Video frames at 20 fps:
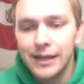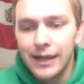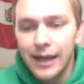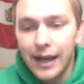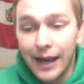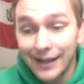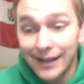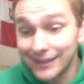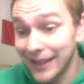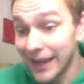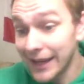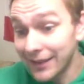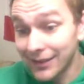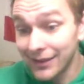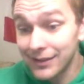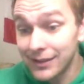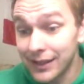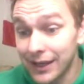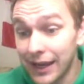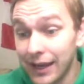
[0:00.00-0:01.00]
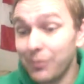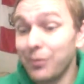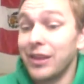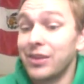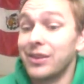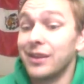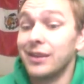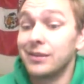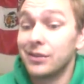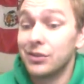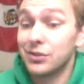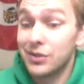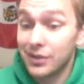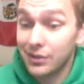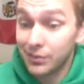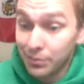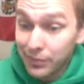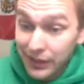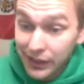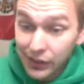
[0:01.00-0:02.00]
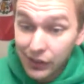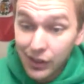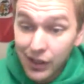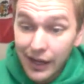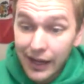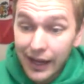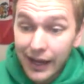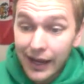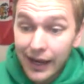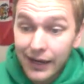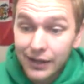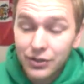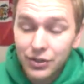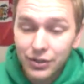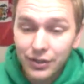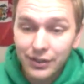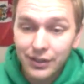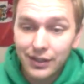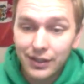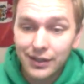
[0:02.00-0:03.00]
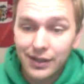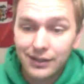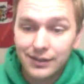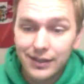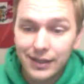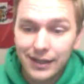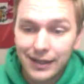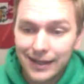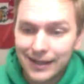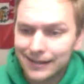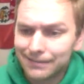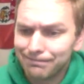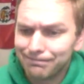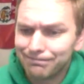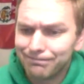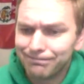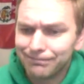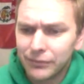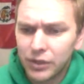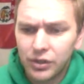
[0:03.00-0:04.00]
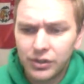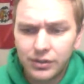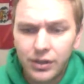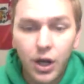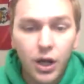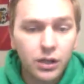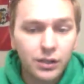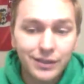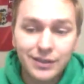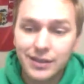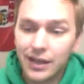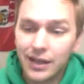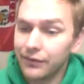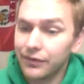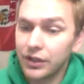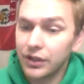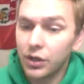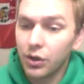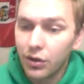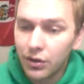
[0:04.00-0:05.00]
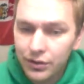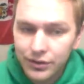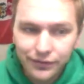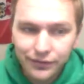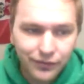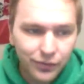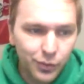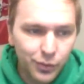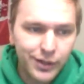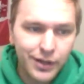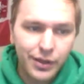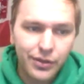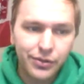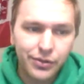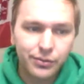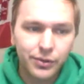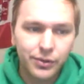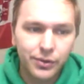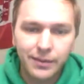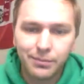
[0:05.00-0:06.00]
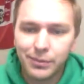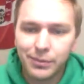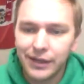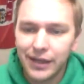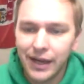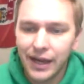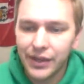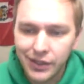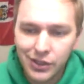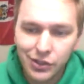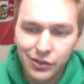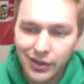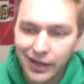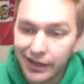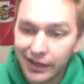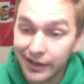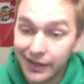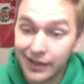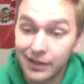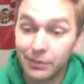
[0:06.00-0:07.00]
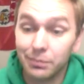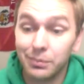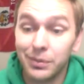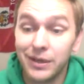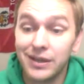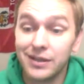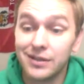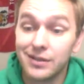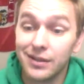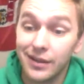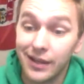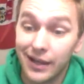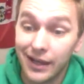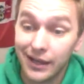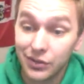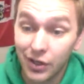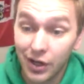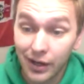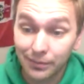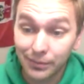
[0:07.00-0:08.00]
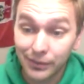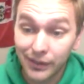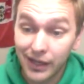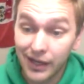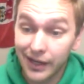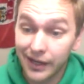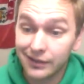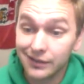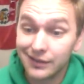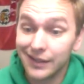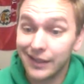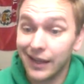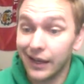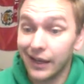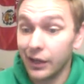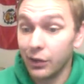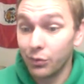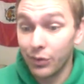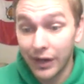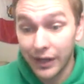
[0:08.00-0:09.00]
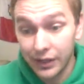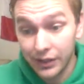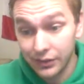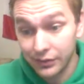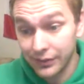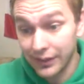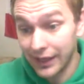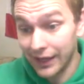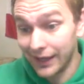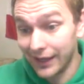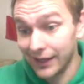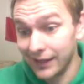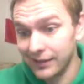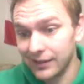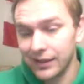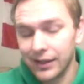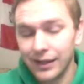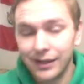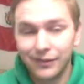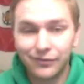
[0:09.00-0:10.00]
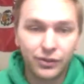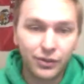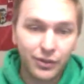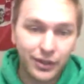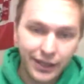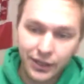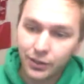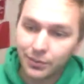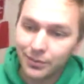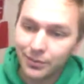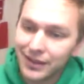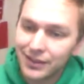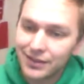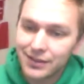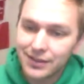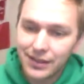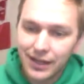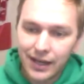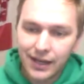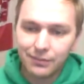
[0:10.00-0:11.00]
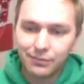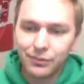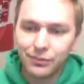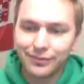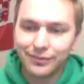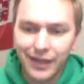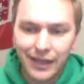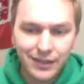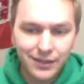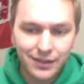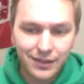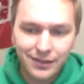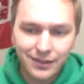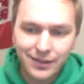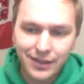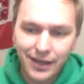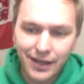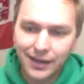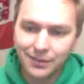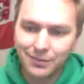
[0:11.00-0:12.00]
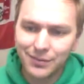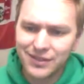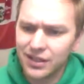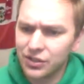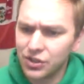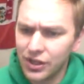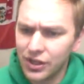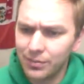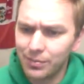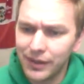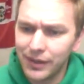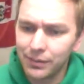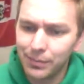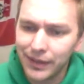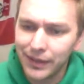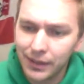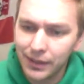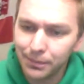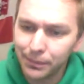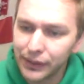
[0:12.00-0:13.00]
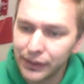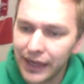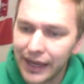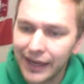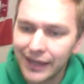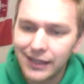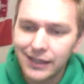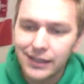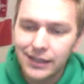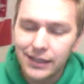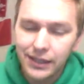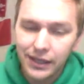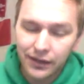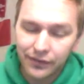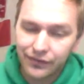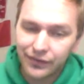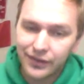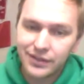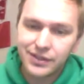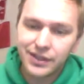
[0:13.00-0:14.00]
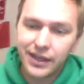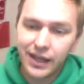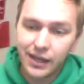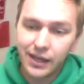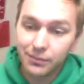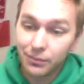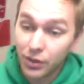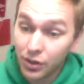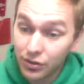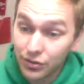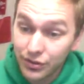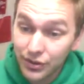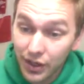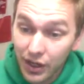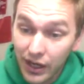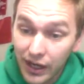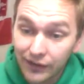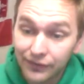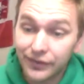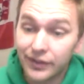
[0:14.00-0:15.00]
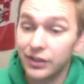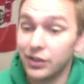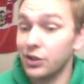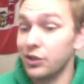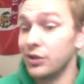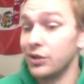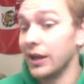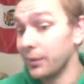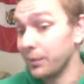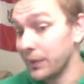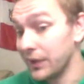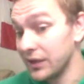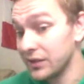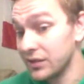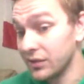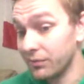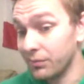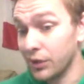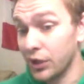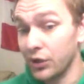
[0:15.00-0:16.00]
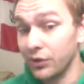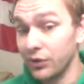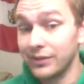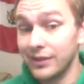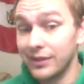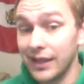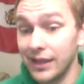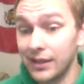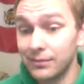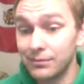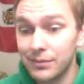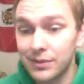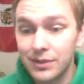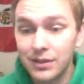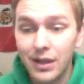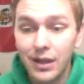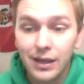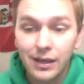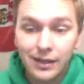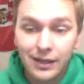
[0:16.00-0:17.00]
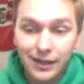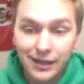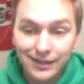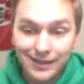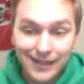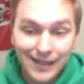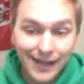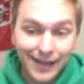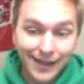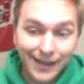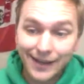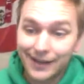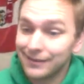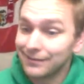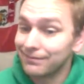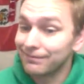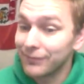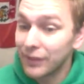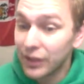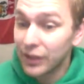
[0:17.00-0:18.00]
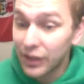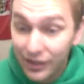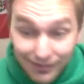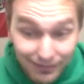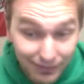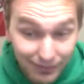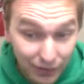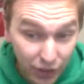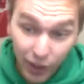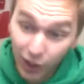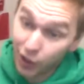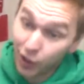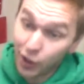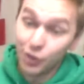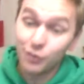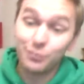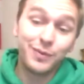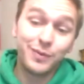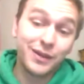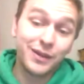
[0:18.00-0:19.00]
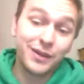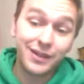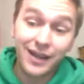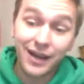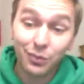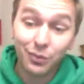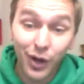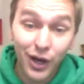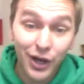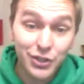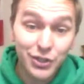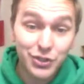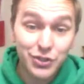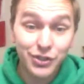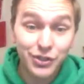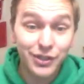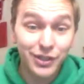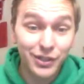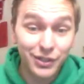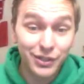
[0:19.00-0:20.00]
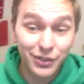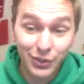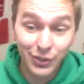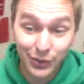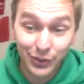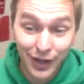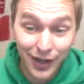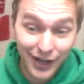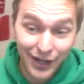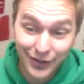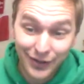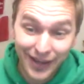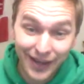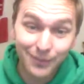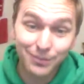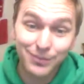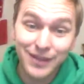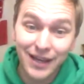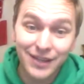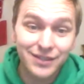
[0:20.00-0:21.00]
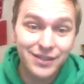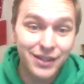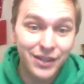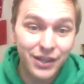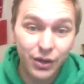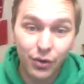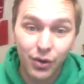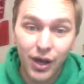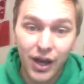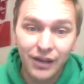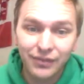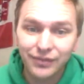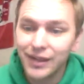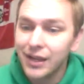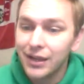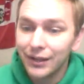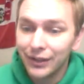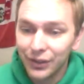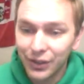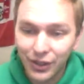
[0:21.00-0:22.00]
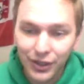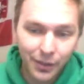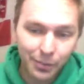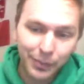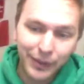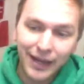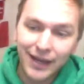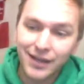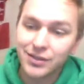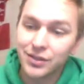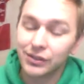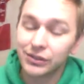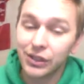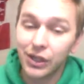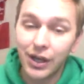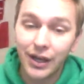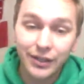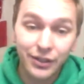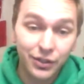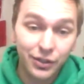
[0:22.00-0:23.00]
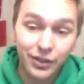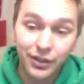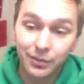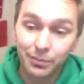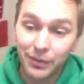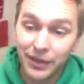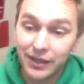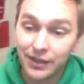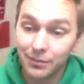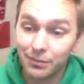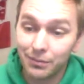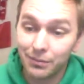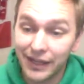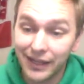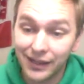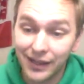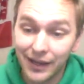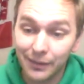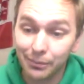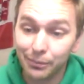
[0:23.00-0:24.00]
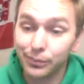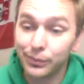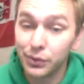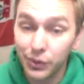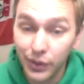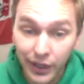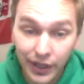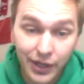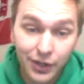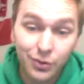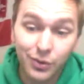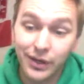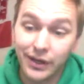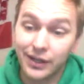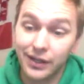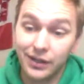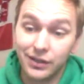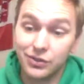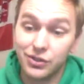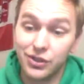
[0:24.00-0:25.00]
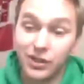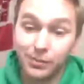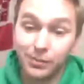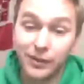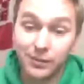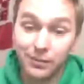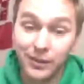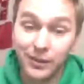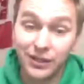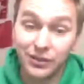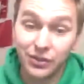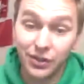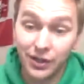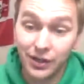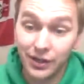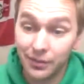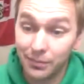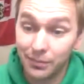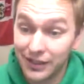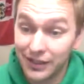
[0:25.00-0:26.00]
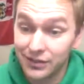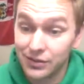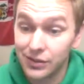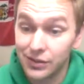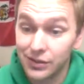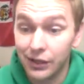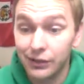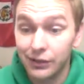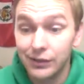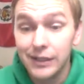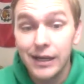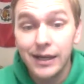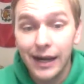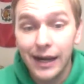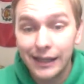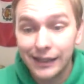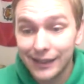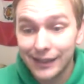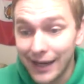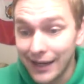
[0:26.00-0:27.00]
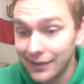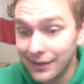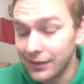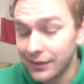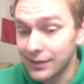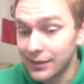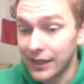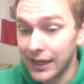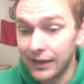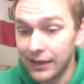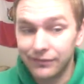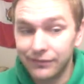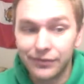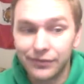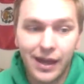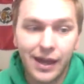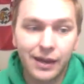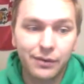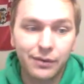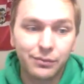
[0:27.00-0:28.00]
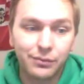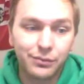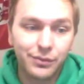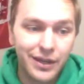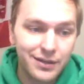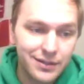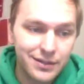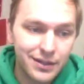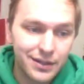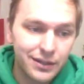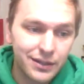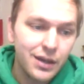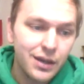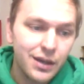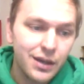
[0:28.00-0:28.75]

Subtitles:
I like this game. I think there's going to be a lot of action in it. Call it 7 goals, 4-3, but I think you got to get a piece of that top line any way you can. If you get them in the same as a GPP play, if this game goes off and you got a piece of both teams, and you hope that Washington-Toronto game doesn't go off, you're going to pass a lot. And you're going to be in the money line pretty quick in a GPP tournament. So I like this game for that reason.